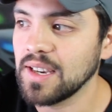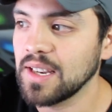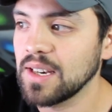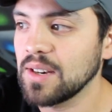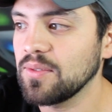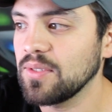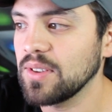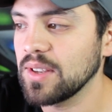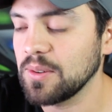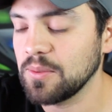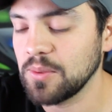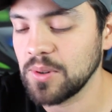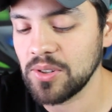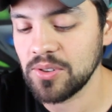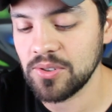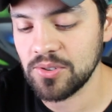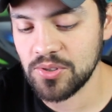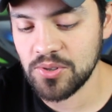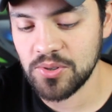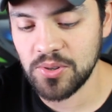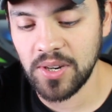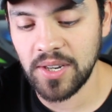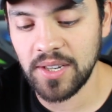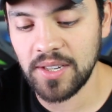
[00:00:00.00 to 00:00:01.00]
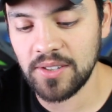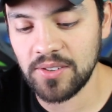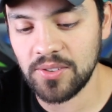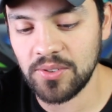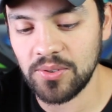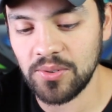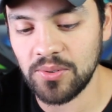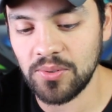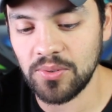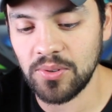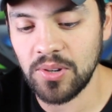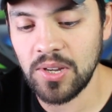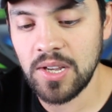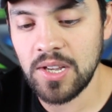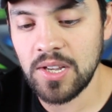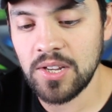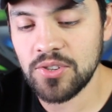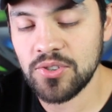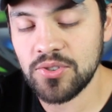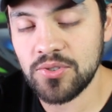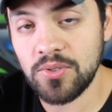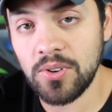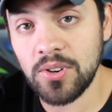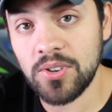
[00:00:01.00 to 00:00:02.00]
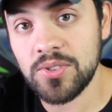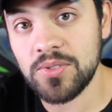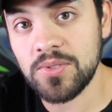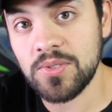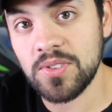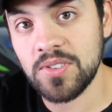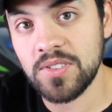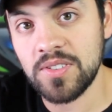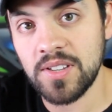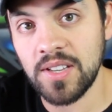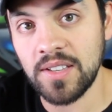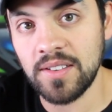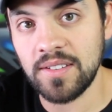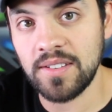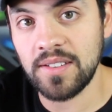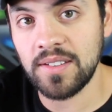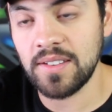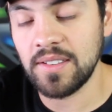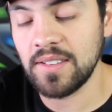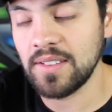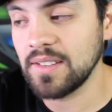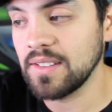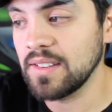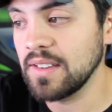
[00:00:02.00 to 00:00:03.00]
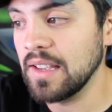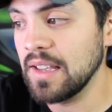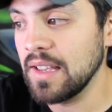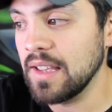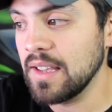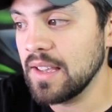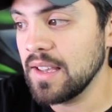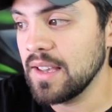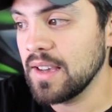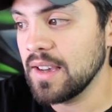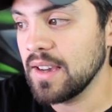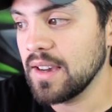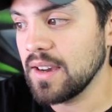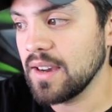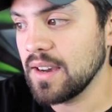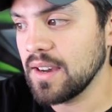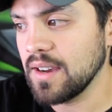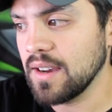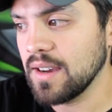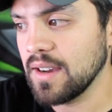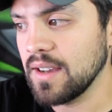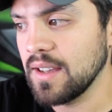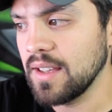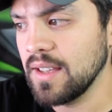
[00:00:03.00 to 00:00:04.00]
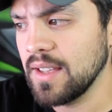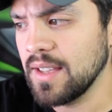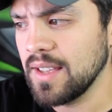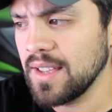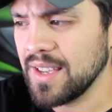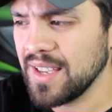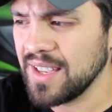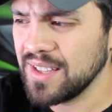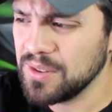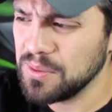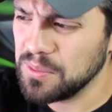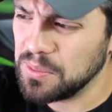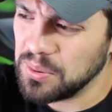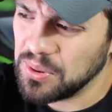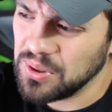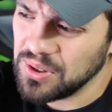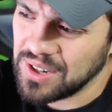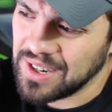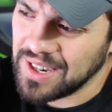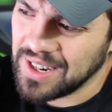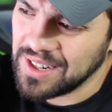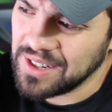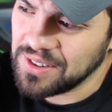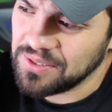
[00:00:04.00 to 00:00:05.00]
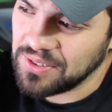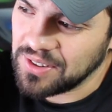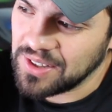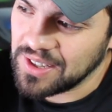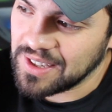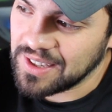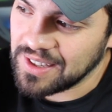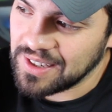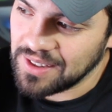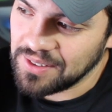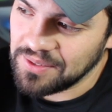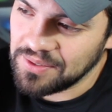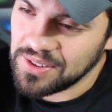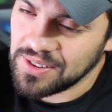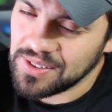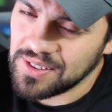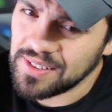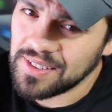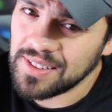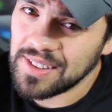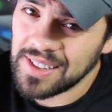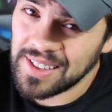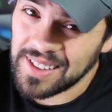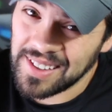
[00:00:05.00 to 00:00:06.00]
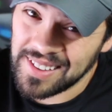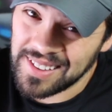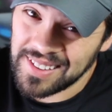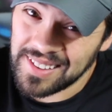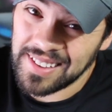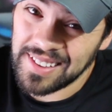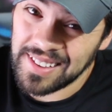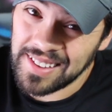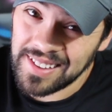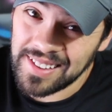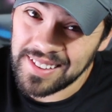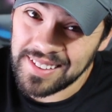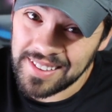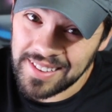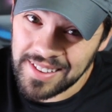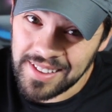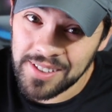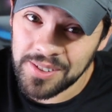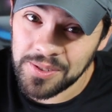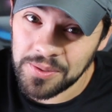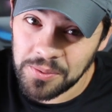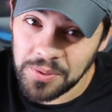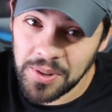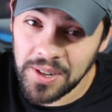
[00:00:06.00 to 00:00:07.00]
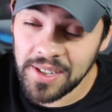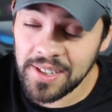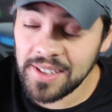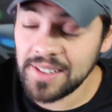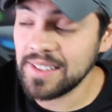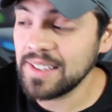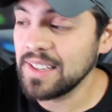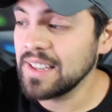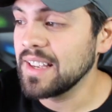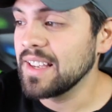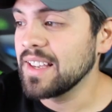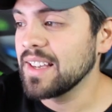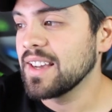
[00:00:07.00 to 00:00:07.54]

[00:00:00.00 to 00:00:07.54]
Kind of like when you're trying to structure a sentence, and you put kind of like an emphasis, like, is this right?